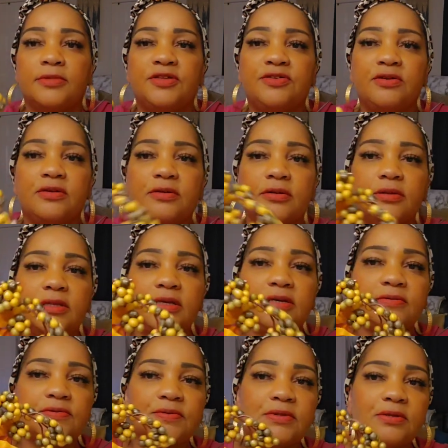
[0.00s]
see the
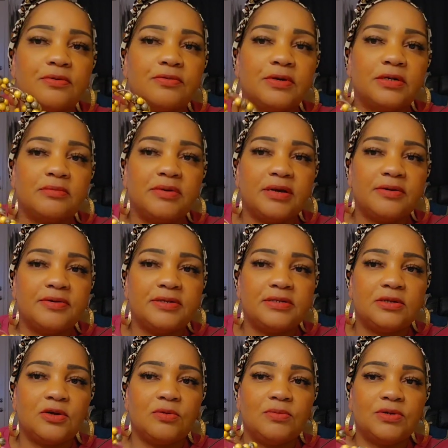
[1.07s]
leaves with the green berries?
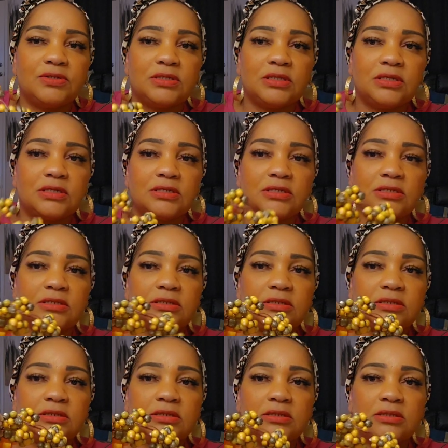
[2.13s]
It almost looks
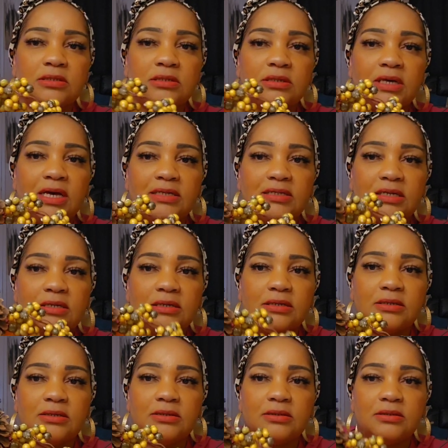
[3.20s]

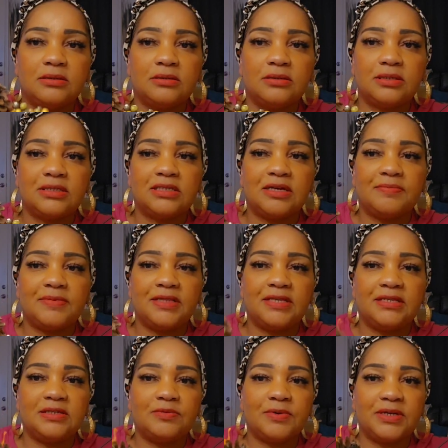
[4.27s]
identical, except
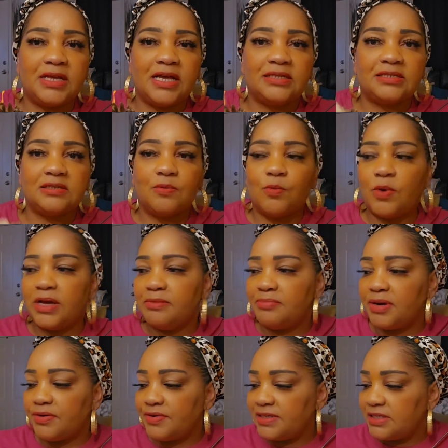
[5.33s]
this one has some white
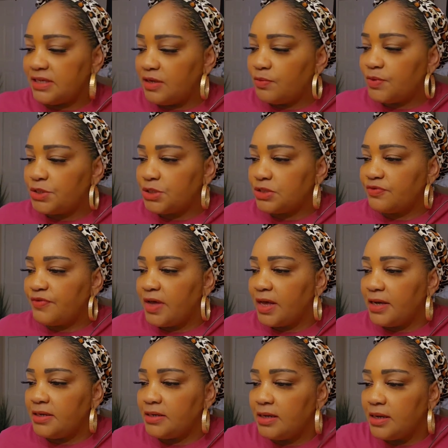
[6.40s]
berries in it, which is
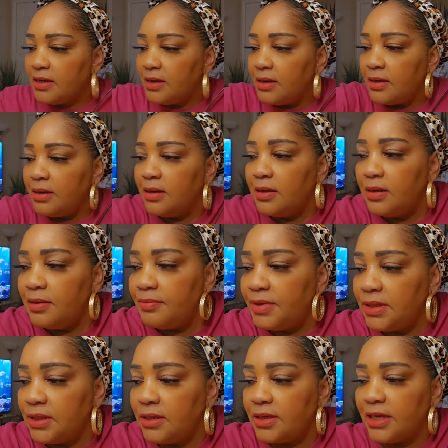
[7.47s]
fine. But
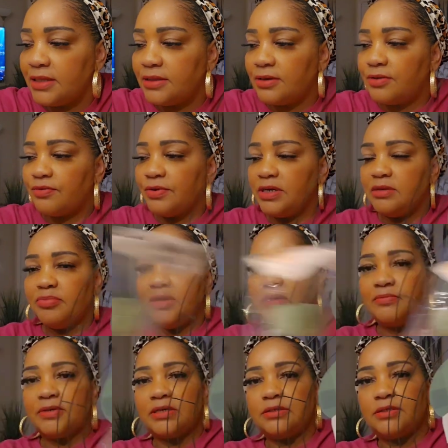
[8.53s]
look at the green
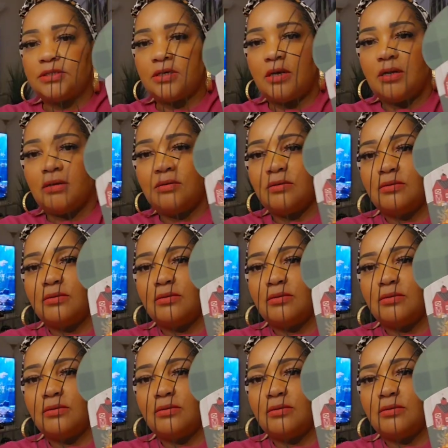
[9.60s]
pumpkins, y'all.